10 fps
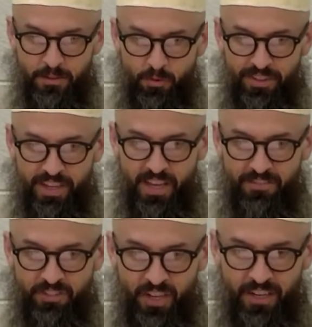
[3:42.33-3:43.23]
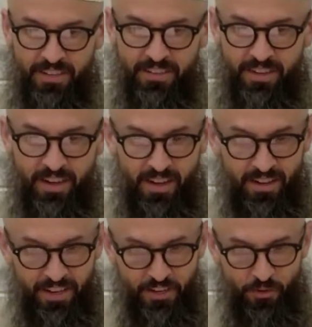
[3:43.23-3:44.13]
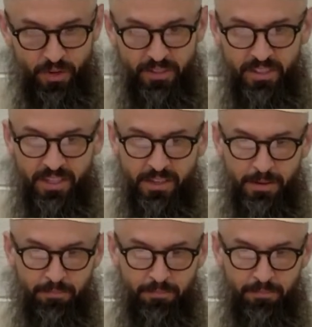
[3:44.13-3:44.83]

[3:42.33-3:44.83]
what they have done ignorantly,